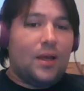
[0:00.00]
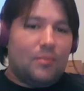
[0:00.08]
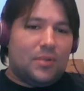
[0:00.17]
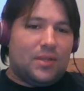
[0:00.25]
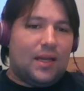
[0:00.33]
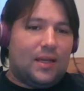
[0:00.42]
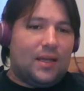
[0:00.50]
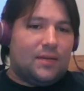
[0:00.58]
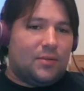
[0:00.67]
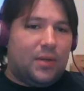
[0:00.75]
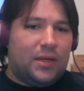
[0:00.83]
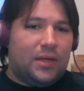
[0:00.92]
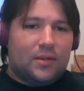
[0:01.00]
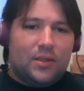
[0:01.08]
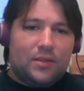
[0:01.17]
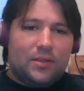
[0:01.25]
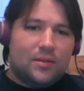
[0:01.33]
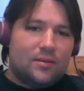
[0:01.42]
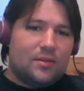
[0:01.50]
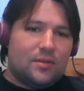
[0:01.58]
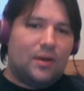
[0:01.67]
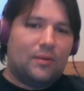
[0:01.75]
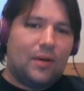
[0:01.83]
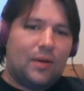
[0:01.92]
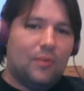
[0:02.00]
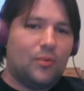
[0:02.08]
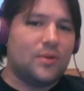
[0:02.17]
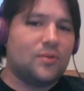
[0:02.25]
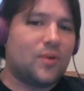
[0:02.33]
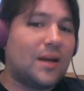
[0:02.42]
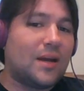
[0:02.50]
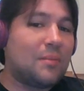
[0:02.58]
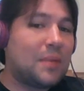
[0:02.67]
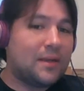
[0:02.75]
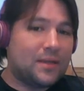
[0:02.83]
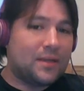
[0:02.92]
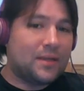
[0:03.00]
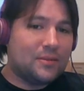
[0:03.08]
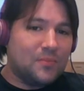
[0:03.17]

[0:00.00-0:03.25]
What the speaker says: but that gives you penalties, so I wouldn't recommend it.